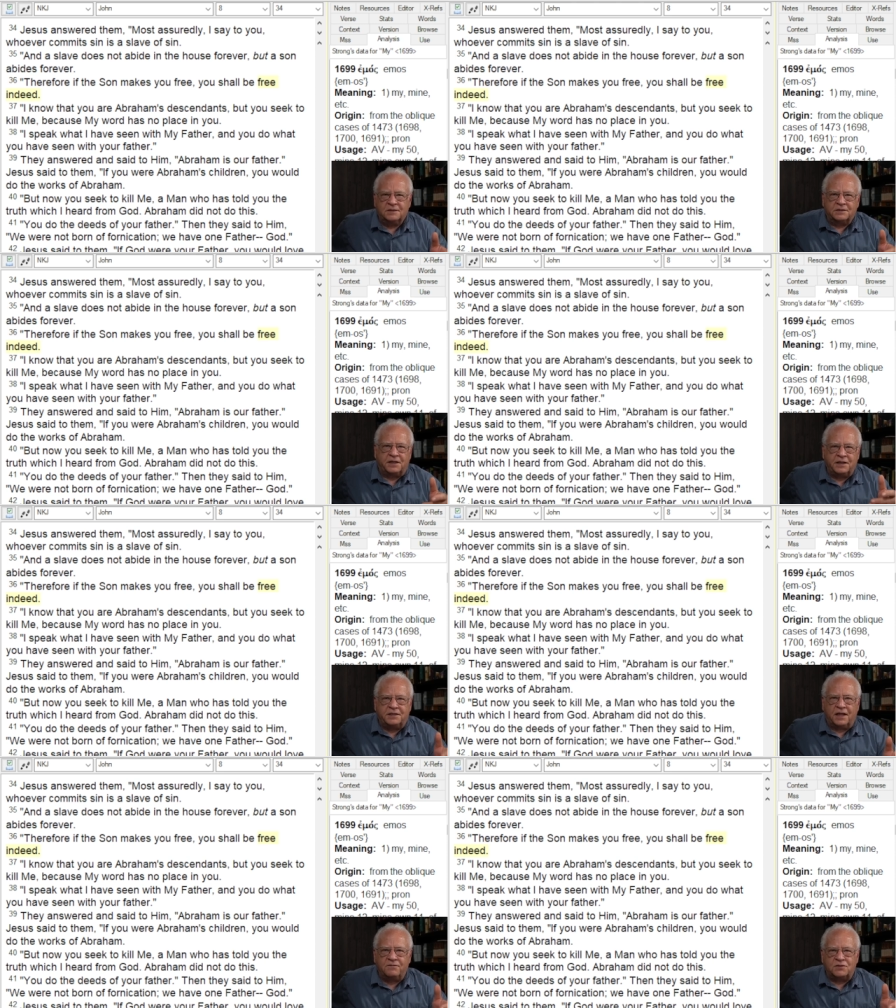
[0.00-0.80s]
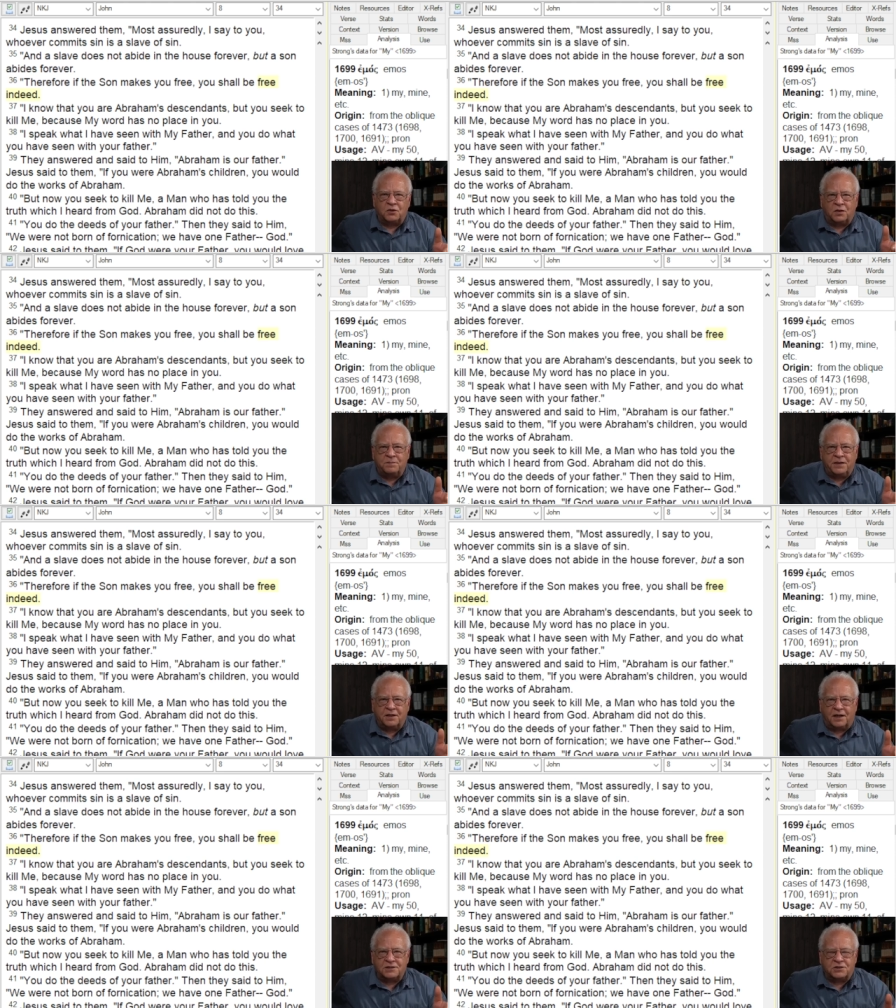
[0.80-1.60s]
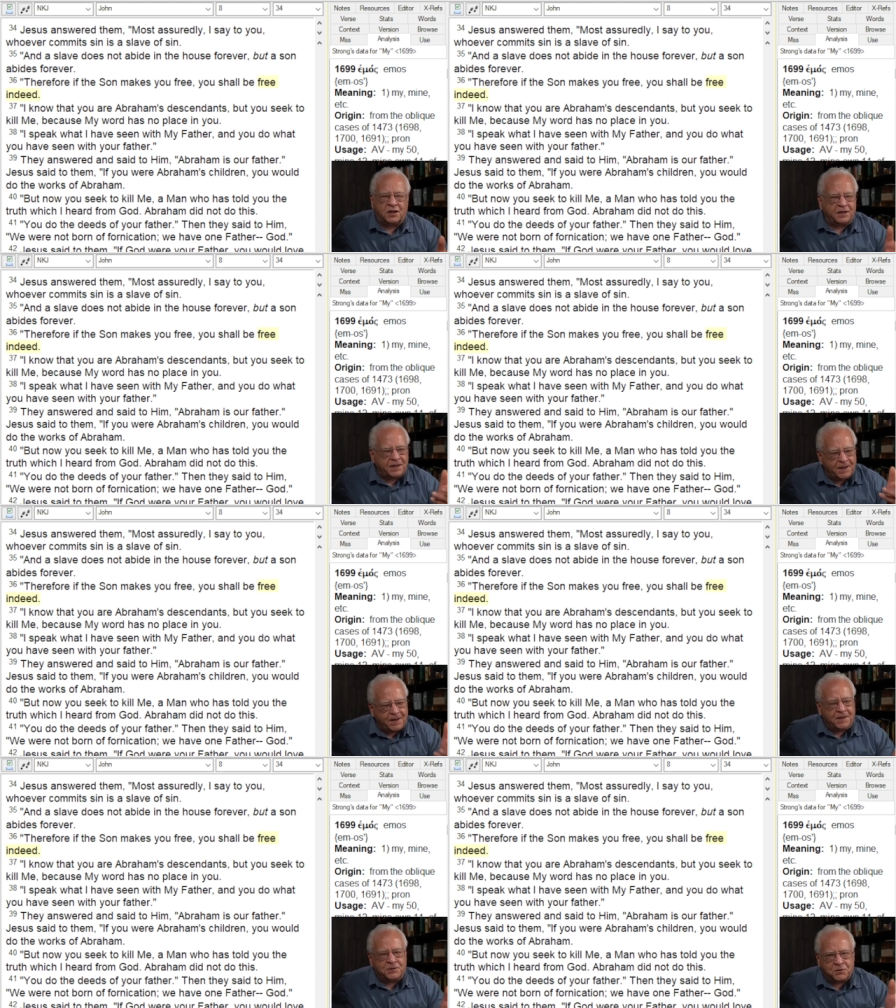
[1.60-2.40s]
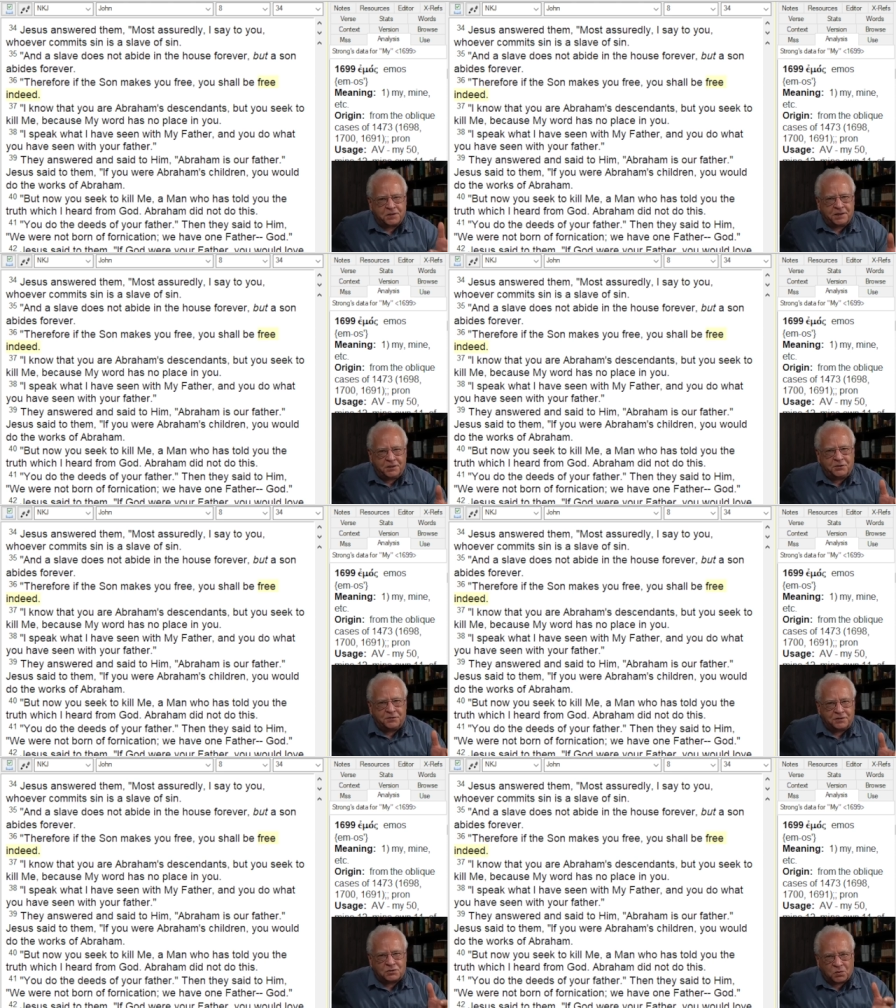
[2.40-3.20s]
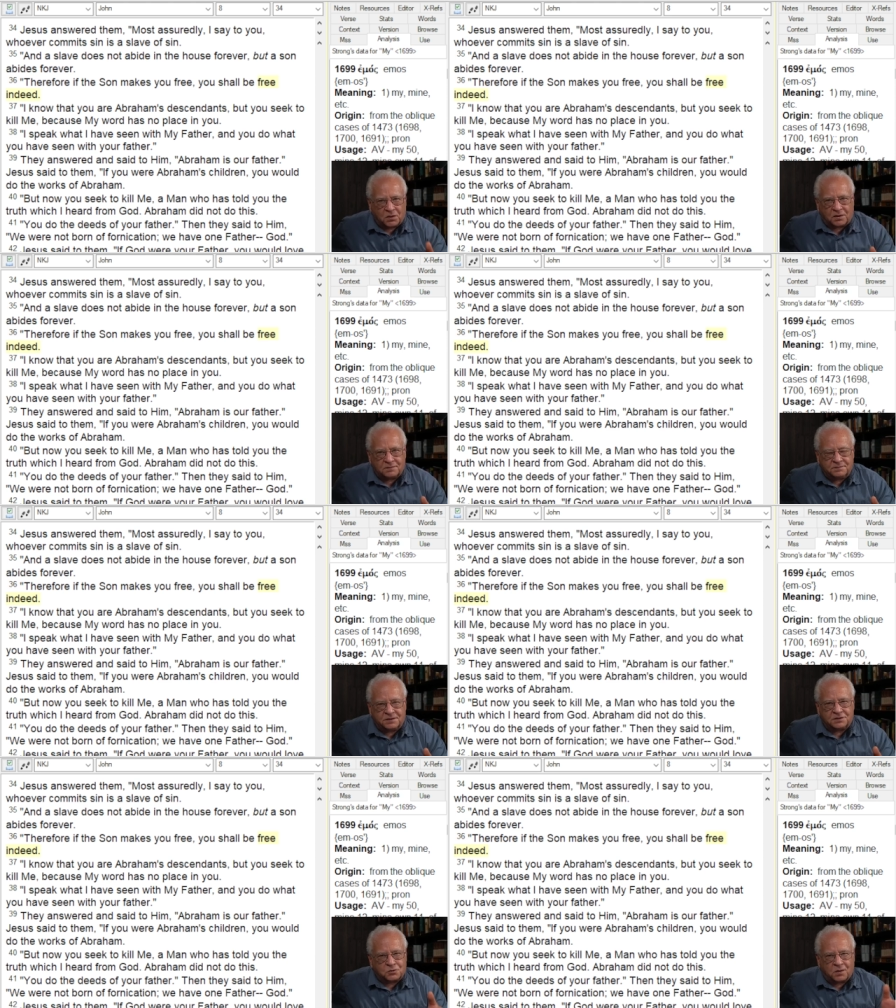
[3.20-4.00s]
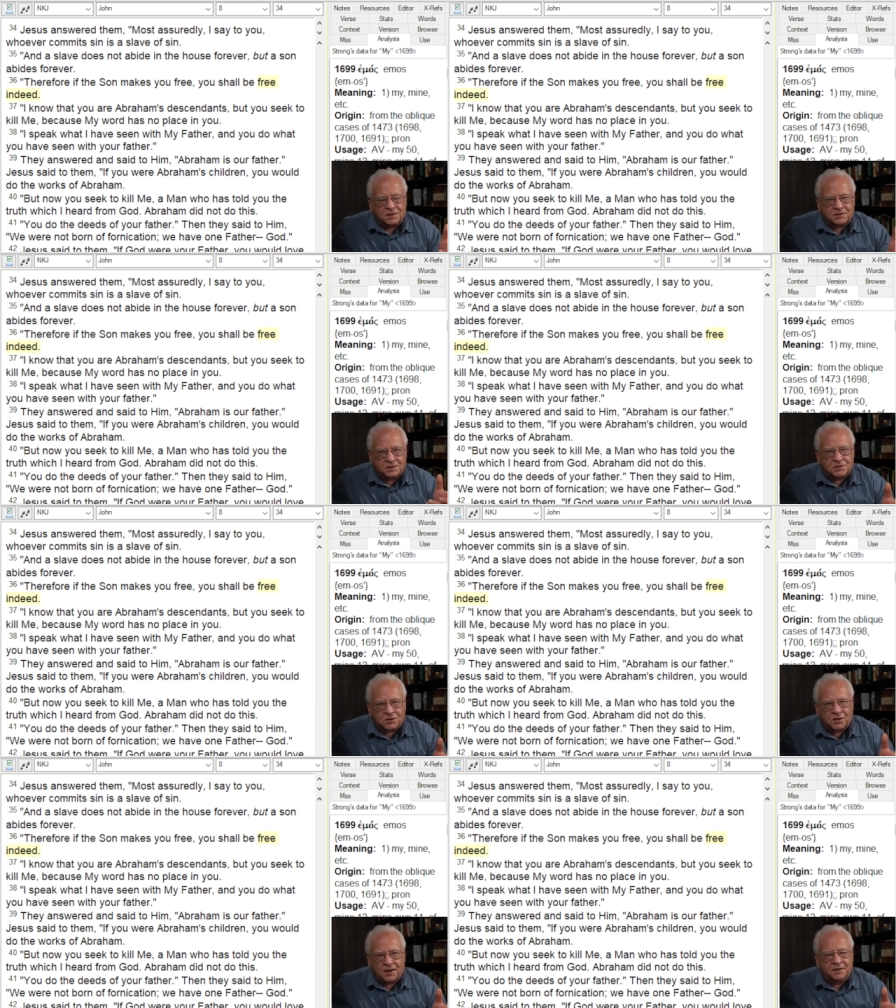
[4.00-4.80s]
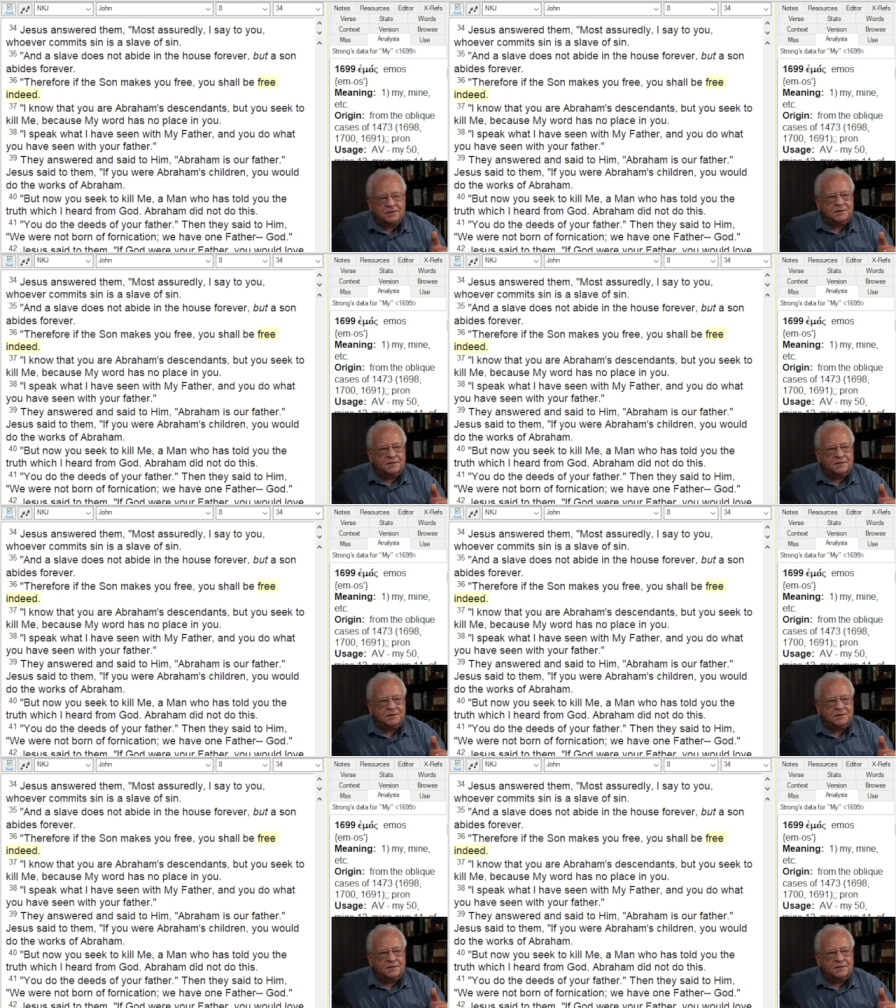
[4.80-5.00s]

that he gave his only begotten Son. He entered into this world because Christ is God,